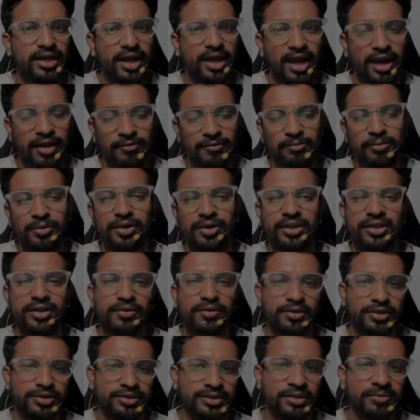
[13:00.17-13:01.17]
I have put in the
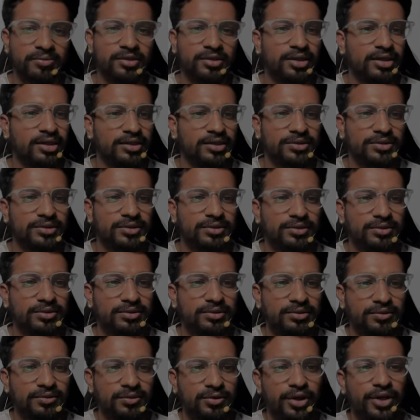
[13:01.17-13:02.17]
WhatsApp.
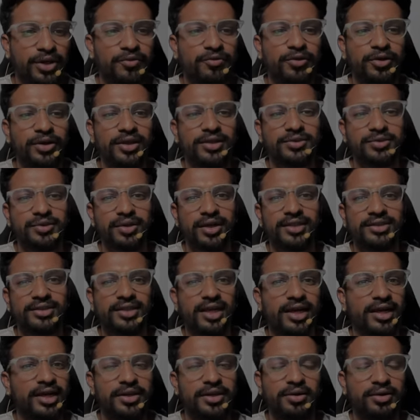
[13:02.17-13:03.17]
So only 14 students,
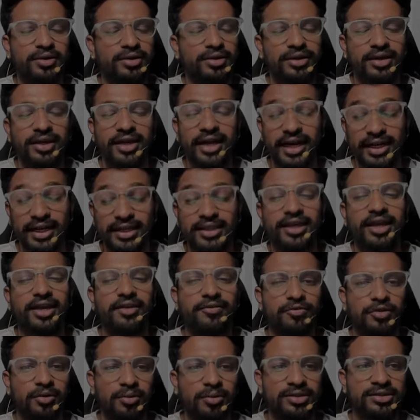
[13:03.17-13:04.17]
I did not get the
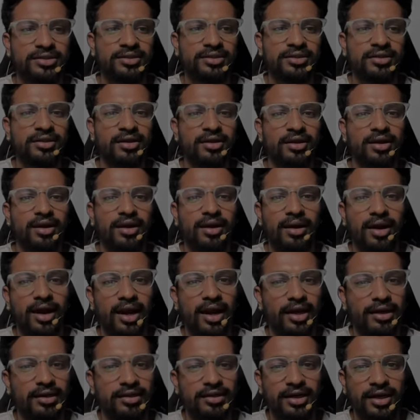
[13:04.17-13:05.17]
information,
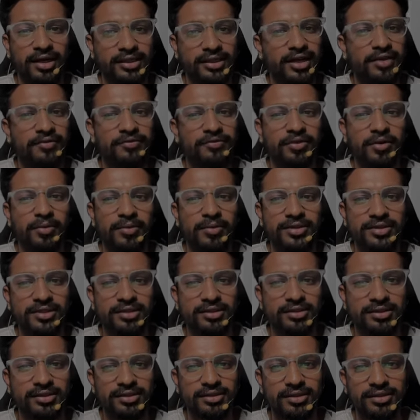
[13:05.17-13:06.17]
and the other
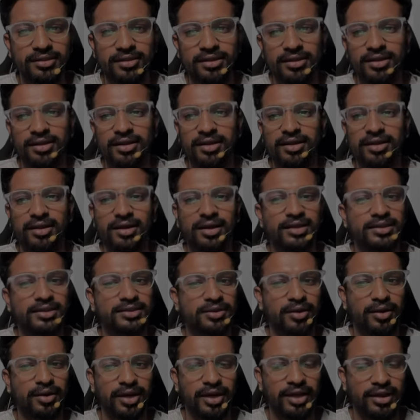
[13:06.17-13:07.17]
information, it's
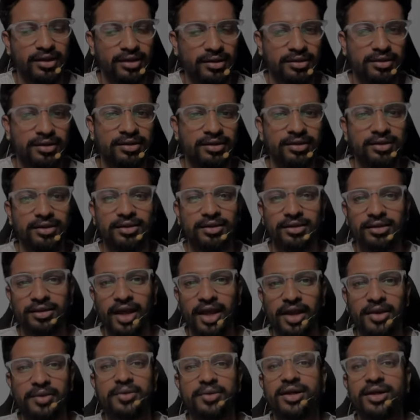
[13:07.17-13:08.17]
already here,
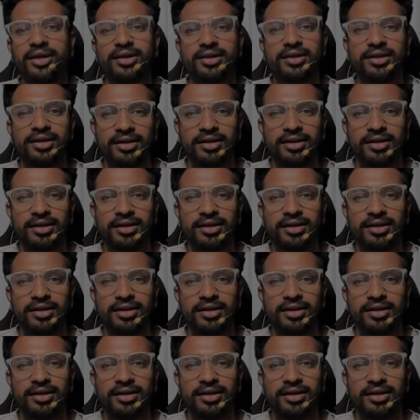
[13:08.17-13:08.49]
that you can